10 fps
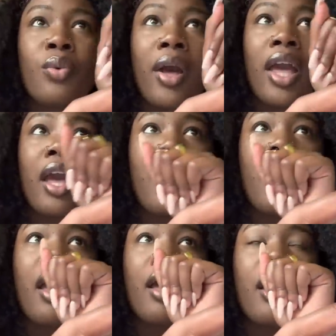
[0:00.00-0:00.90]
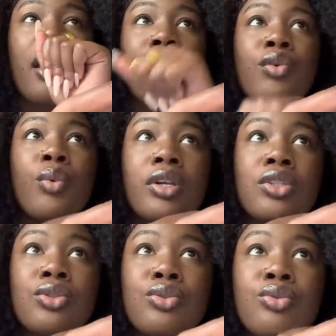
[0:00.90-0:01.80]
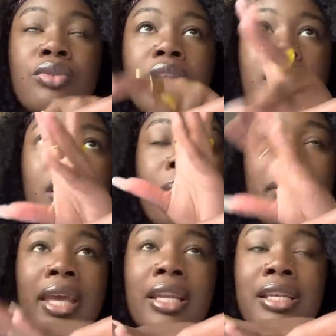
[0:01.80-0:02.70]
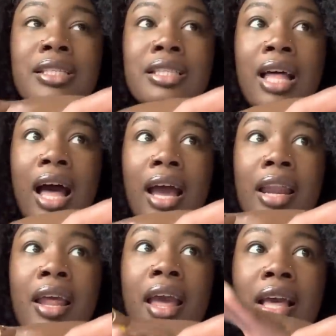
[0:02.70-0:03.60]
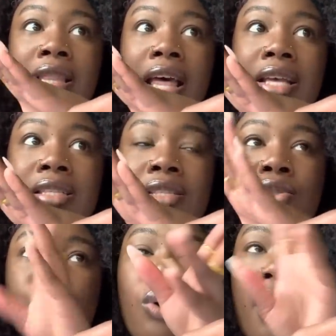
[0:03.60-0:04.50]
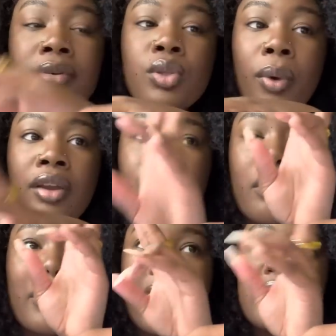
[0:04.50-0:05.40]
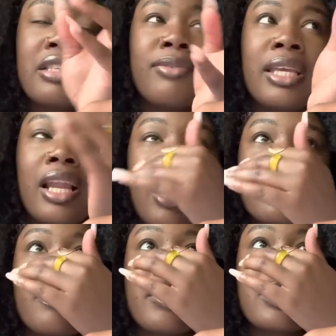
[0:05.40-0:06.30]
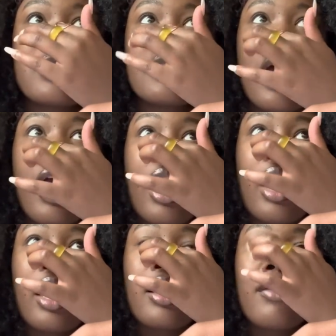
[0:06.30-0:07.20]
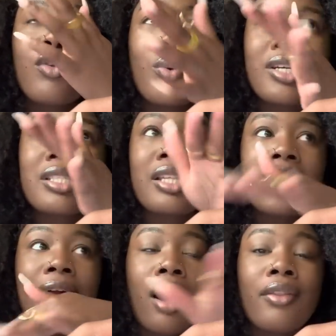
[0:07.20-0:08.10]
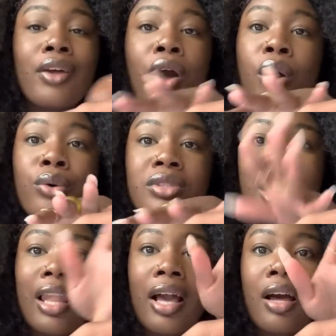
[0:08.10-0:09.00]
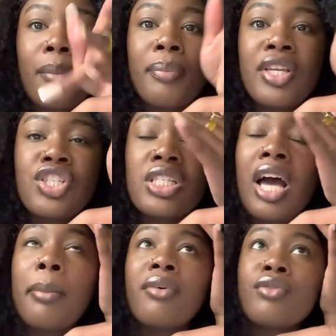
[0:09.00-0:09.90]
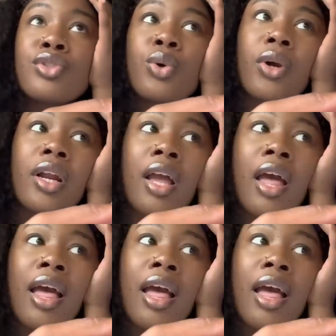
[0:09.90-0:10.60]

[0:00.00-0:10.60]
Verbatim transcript: away. If you want to do the picnic slide, that's two hours away from the ATV in Hot Springs. And if you want to stay like on the coast at like a beachy type of resort,